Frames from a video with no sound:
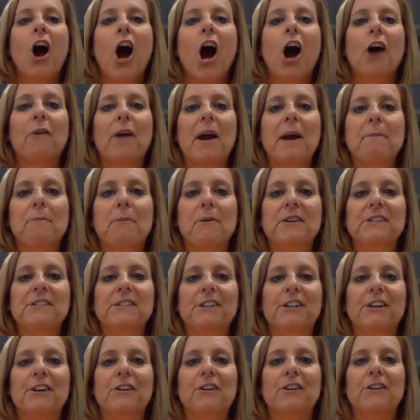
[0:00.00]
All right, boys
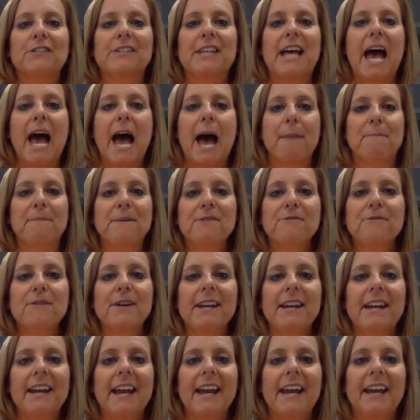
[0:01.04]
and girls, happy
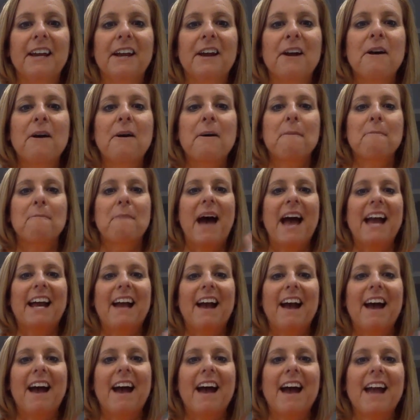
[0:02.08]
reading. Bye,
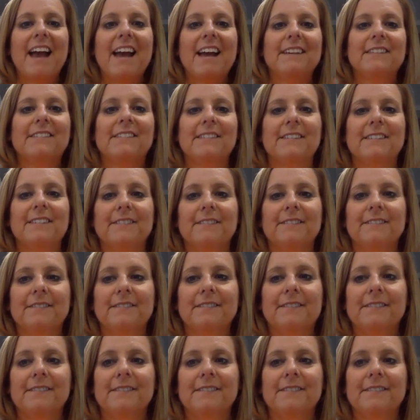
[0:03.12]
guys.